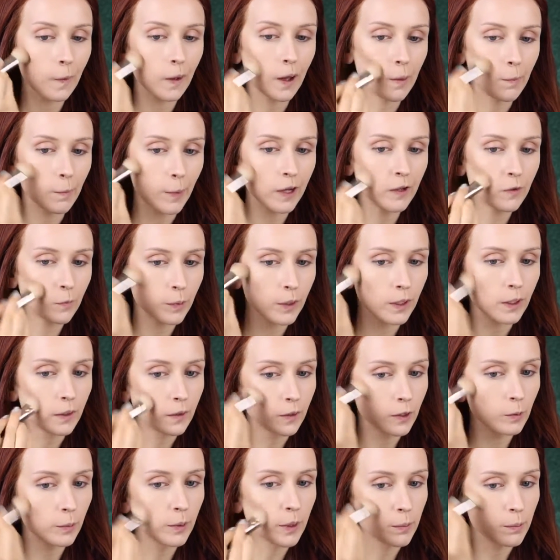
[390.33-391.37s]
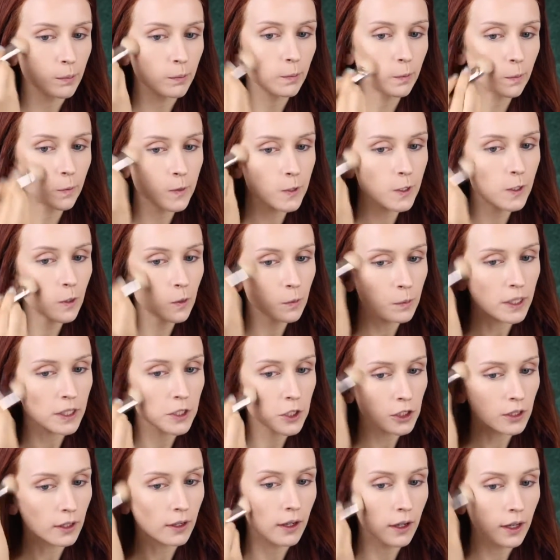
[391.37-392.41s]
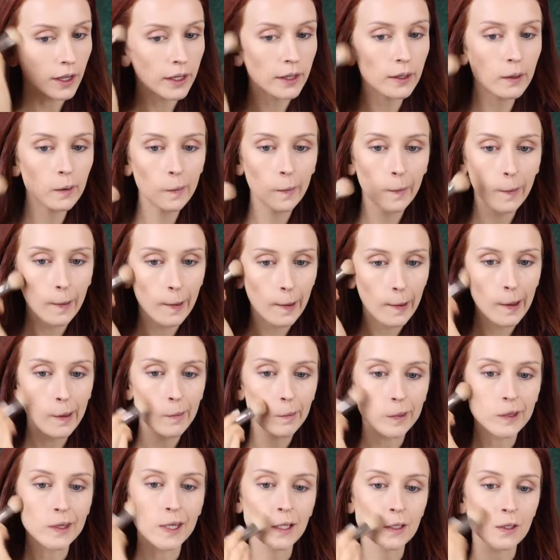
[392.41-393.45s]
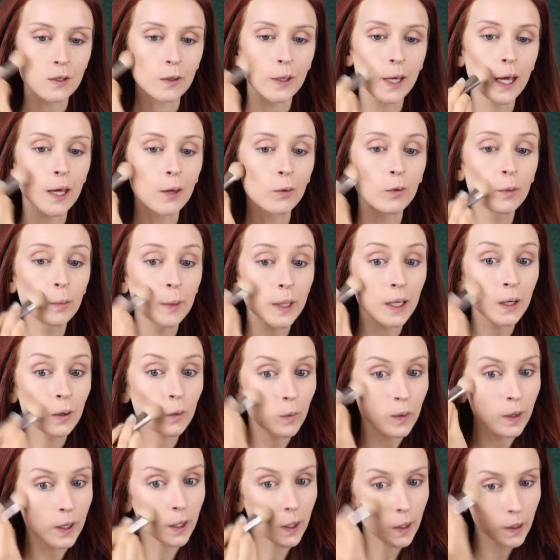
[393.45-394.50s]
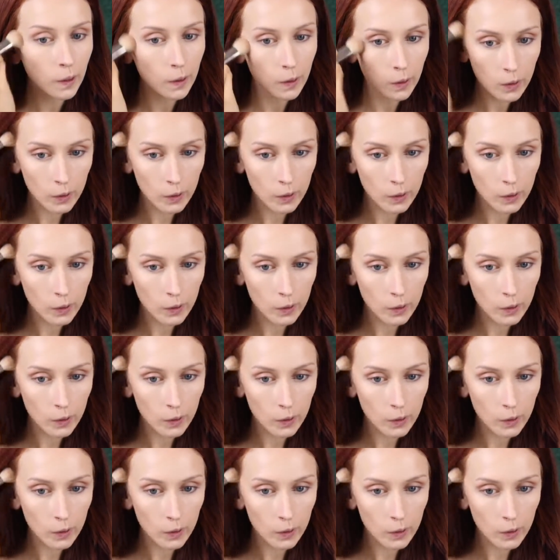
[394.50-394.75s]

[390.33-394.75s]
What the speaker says: I might have put a little bit too much on, but that's okay, we'll make it work.